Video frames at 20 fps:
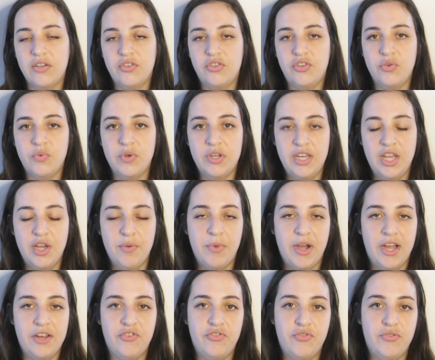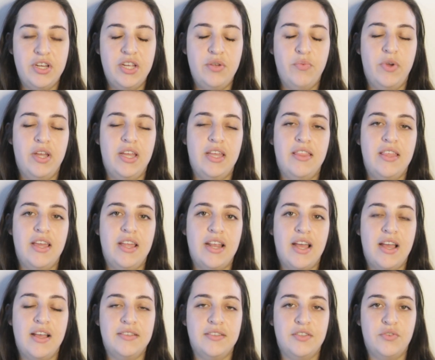to a nearby tree where he then
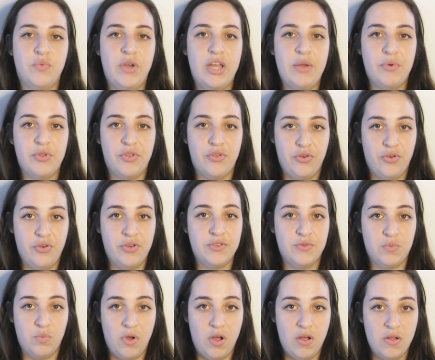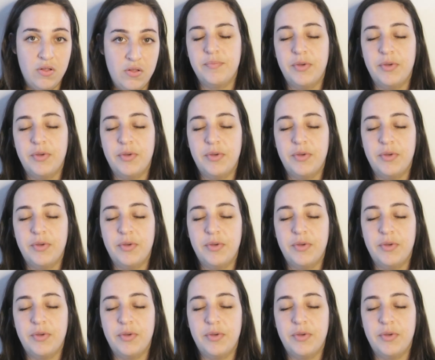has his way with her as well.